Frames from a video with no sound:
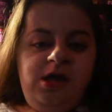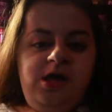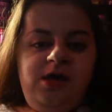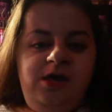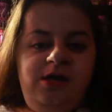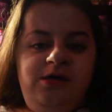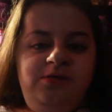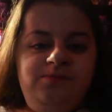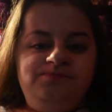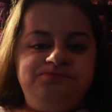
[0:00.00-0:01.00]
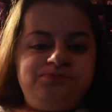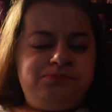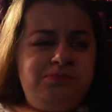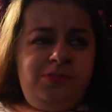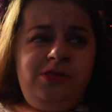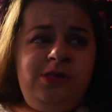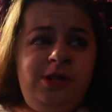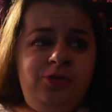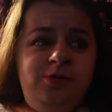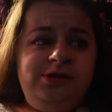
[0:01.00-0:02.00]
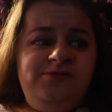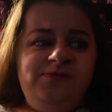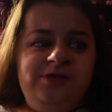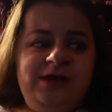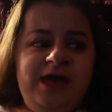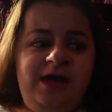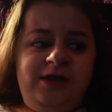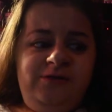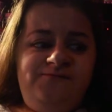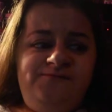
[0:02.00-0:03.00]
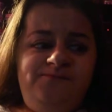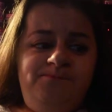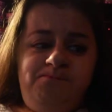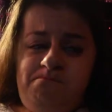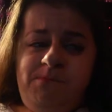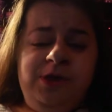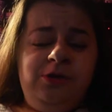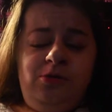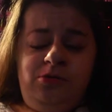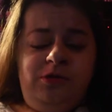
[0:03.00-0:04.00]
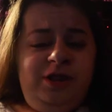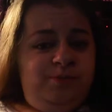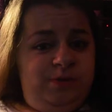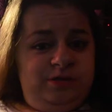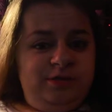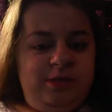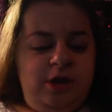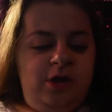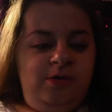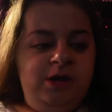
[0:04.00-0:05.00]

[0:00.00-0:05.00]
Um, so I definitely had a medical expense there.